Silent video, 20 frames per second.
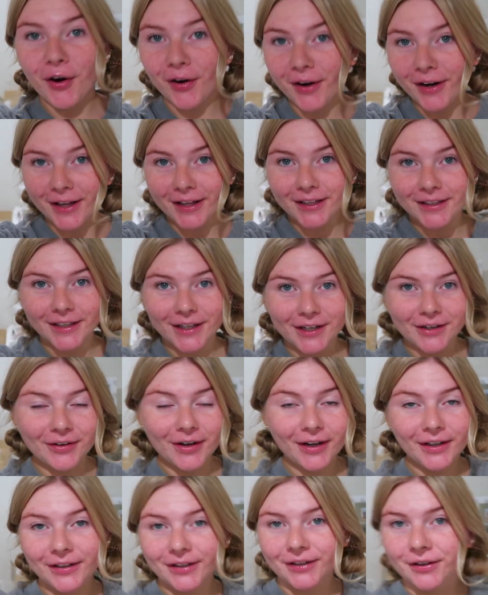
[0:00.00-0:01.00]
Right, hello.
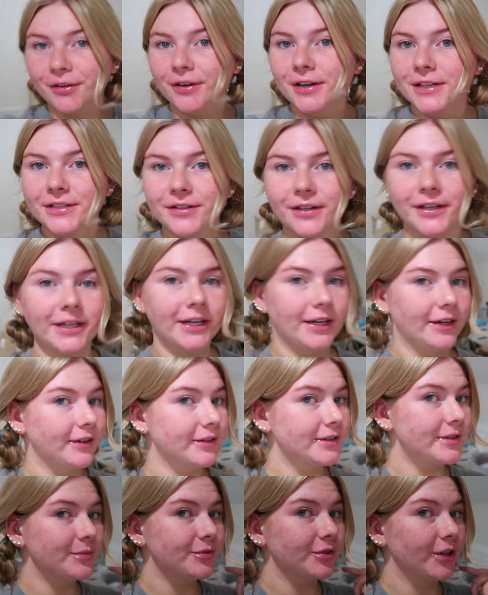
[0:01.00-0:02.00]
I look crazy right now
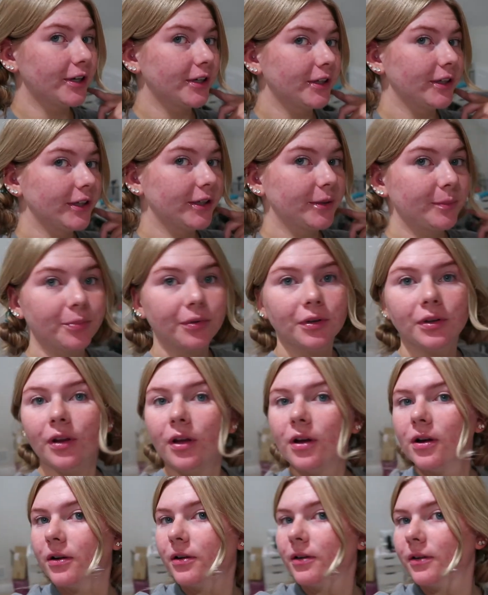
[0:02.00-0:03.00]
because I'm trying to like
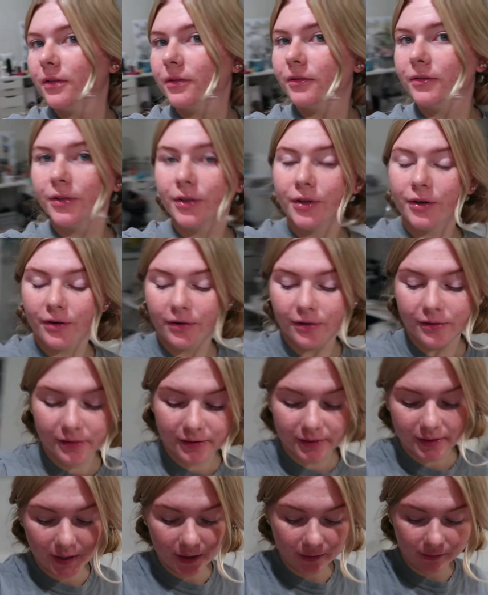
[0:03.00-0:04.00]
prolong the
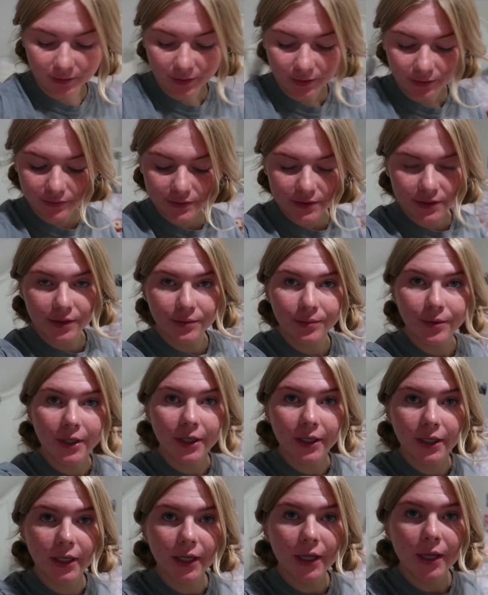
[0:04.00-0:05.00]
curls. I don't know if it's going to
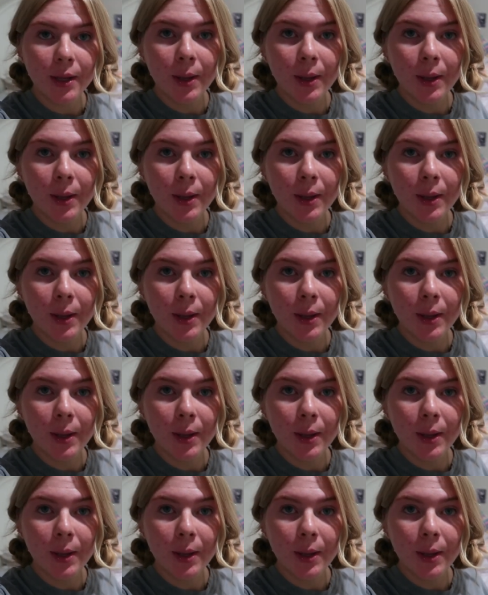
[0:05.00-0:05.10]
work.